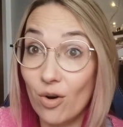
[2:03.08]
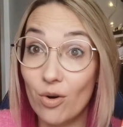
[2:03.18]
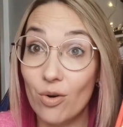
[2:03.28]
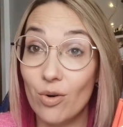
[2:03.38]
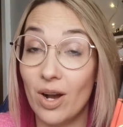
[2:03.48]

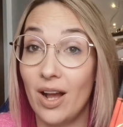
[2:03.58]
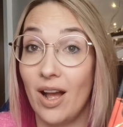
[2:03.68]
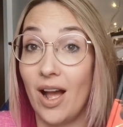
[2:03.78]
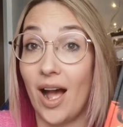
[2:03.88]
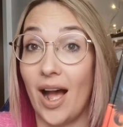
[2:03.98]
all.
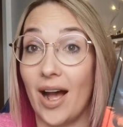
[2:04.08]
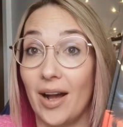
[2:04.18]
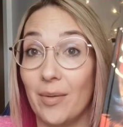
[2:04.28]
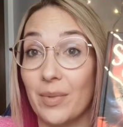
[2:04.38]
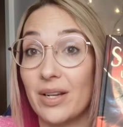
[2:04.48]

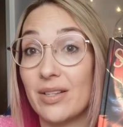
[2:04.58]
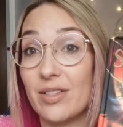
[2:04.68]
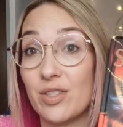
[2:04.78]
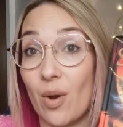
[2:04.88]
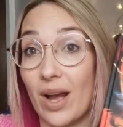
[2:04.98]

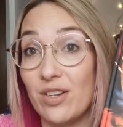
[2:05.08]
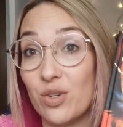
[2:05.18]
So I